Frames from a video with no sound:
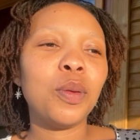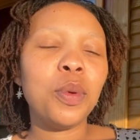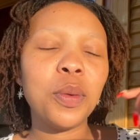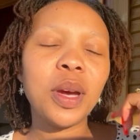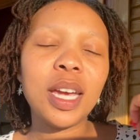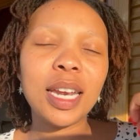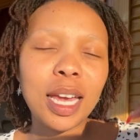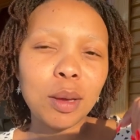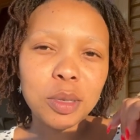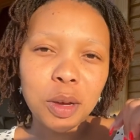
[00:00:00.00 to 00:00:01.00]
We were in
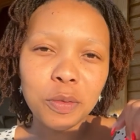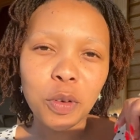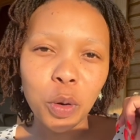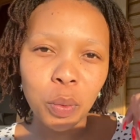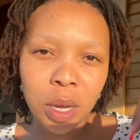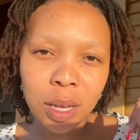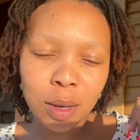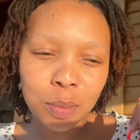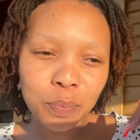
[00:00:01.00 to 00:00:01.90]
Cape Town for a week.